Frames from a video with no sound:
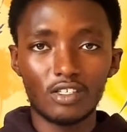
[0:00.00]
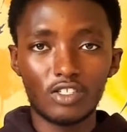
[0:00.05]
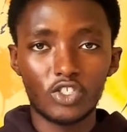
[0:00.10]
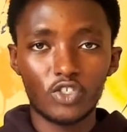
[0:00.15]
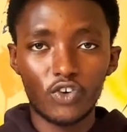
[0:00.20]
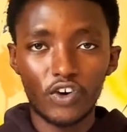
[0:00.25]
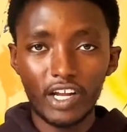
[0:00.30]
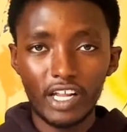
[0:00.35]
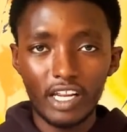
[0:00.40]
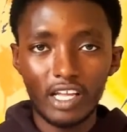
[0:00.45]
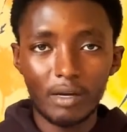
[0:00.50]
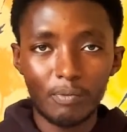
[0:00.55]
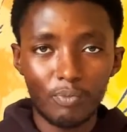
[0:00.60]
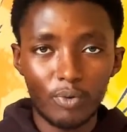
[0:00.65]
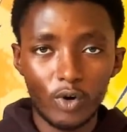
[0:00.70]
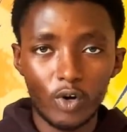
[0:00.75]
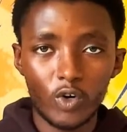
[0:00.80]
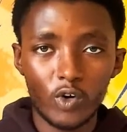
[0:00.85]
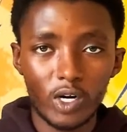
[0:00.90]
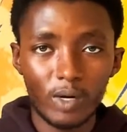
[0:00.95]
training
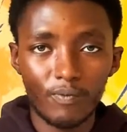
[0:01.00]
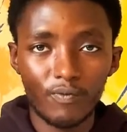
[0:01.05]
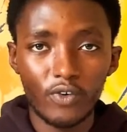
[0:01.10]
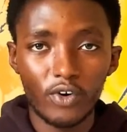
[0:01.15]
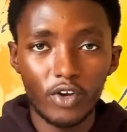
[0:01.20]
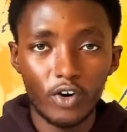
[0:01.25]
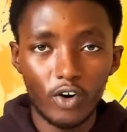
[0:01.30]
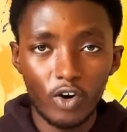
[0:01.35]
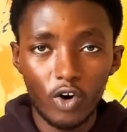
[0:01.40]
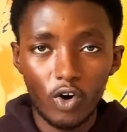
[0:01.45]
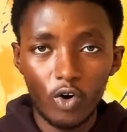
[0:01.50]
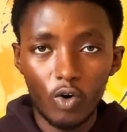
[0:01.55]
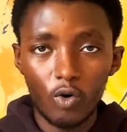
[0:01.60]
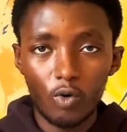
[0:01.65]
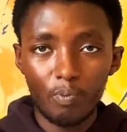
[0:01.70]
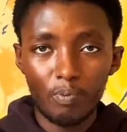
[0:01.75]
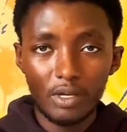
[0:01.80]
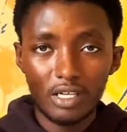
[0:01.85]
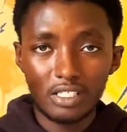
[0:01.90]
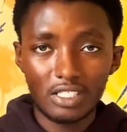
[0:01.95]
program for your whole
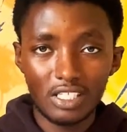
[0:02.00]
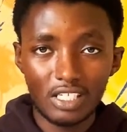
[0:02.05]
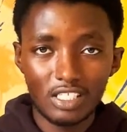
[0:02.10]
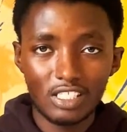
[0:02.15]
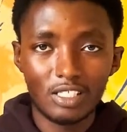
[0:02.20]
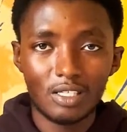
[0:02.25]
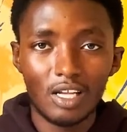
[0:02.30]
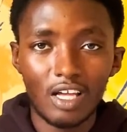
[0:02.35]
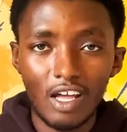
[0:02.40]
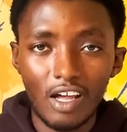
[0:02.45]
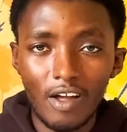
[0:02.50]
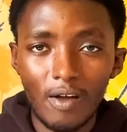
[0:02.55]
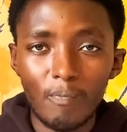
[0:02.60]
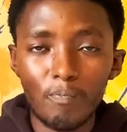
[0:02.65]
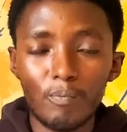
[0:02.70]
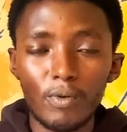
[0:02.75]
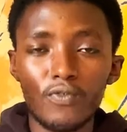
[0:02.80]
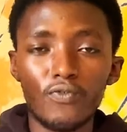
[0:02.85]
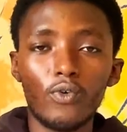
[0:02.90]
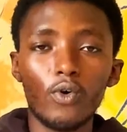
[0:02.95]
business,
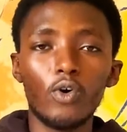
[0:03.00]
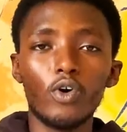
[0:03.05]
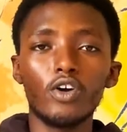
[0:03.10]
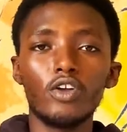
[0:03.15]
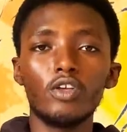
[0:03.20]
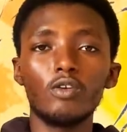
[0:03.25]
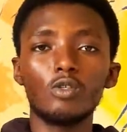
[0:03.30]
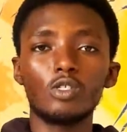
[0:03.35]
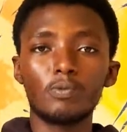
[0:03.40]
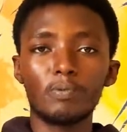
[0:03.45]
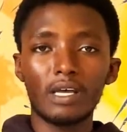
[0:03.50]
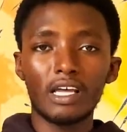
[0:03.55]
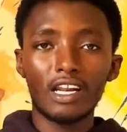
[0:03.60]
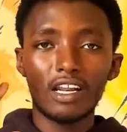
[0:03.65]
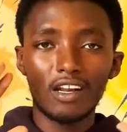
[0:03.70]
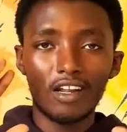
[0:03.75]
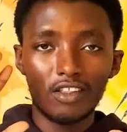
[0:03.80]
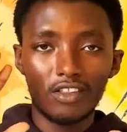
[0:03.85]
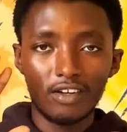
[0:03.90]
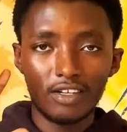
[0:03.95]
before you spend
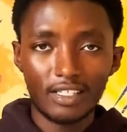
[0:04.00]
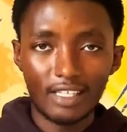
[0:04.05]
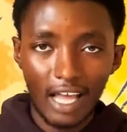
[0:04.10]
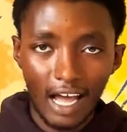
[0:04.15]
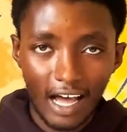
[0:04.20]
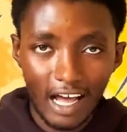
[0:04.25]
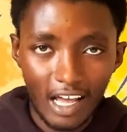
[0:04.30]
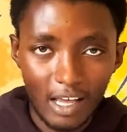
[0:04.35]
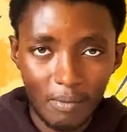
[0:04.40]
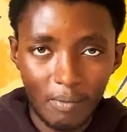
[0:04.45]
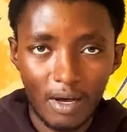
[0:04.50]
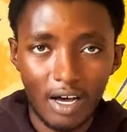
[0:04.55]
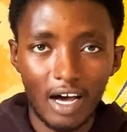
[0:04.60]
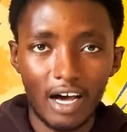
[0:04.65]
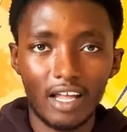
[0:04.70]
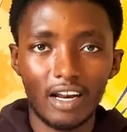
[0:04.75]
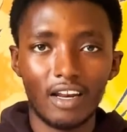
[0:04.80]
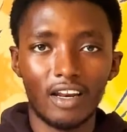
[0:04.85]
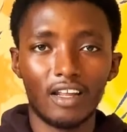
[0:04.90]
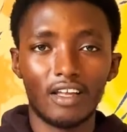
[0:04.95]
another dime
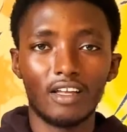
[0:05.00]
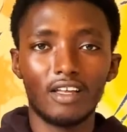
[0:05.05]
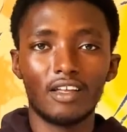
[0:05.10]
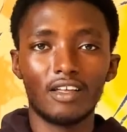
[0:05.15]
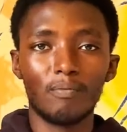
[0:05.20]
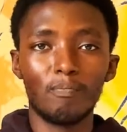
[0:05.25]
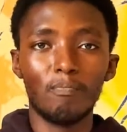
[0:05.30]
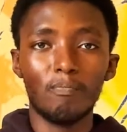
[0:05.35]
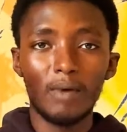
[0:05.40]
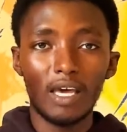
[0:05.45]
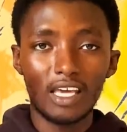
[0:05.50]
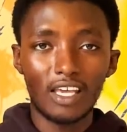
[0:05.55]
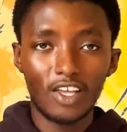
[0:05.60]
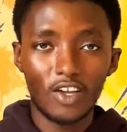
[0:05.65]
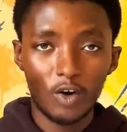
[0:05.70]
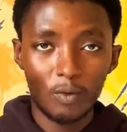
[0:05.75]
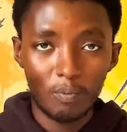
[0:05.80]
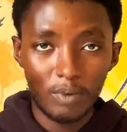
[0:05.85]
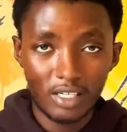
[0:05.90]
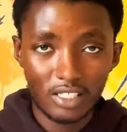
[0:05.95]
on making
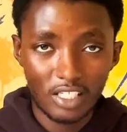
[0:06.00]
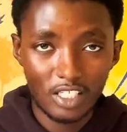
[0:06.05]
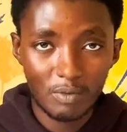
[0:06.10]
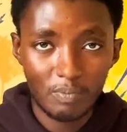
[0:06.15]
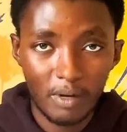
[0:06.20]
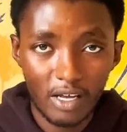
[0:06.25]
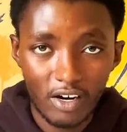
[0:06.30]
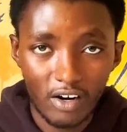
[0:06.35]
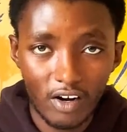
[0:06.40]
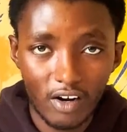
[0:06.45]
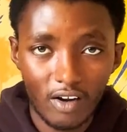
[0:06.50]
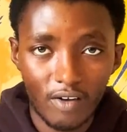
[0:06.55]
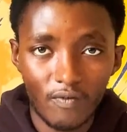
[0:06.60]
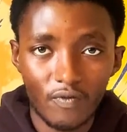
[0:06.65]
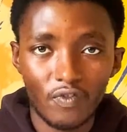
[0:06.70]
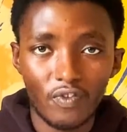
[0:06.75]
your business better,